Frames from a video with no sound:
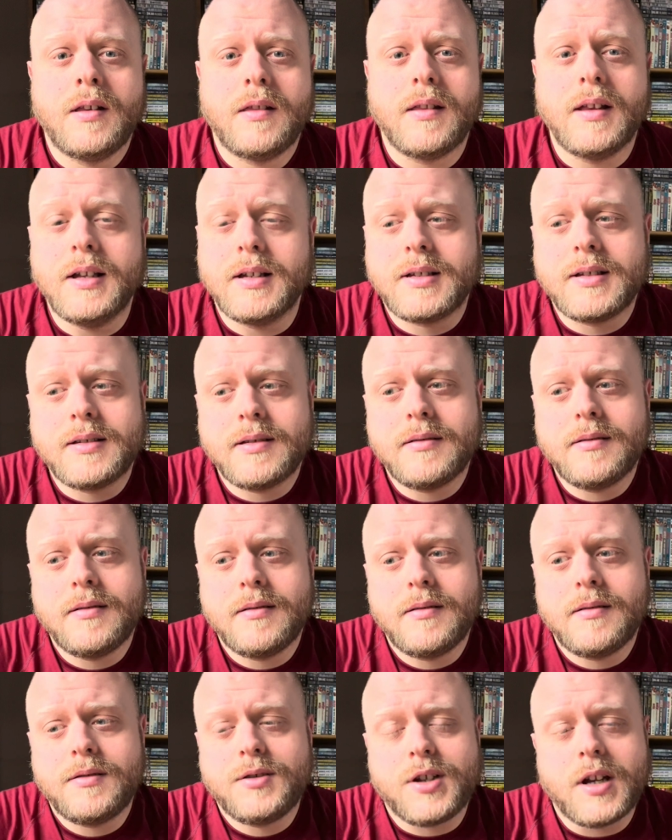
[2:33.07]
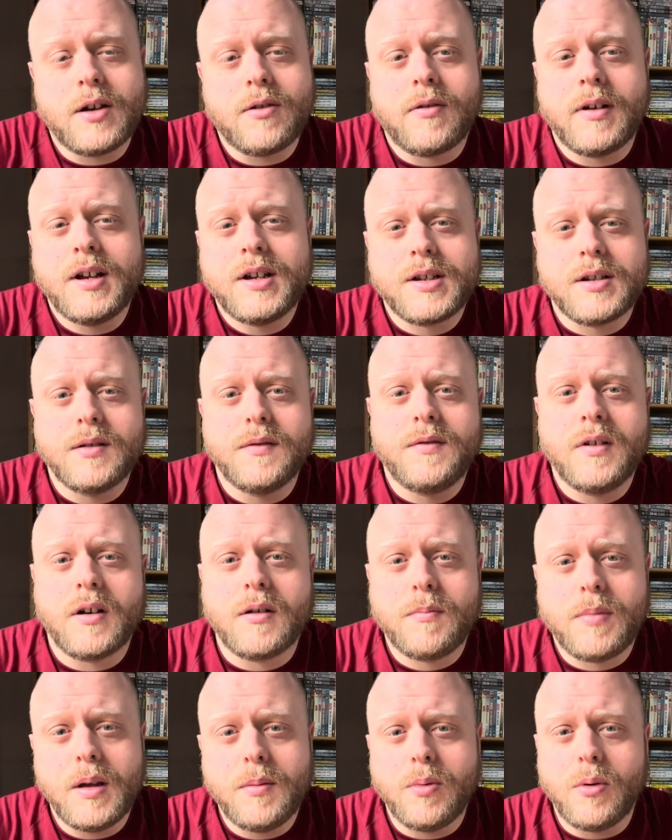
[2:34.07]
this generation of
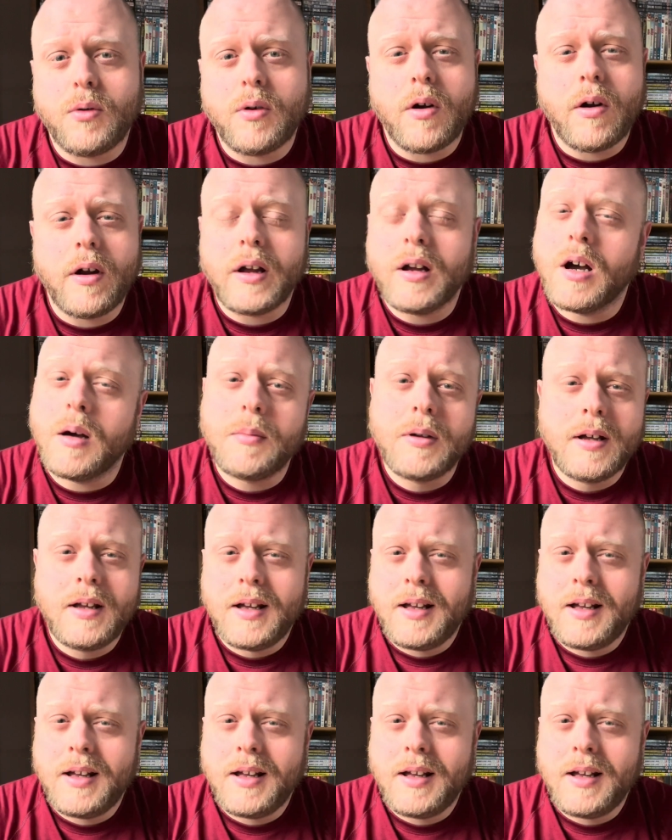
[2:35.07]
young people growing up.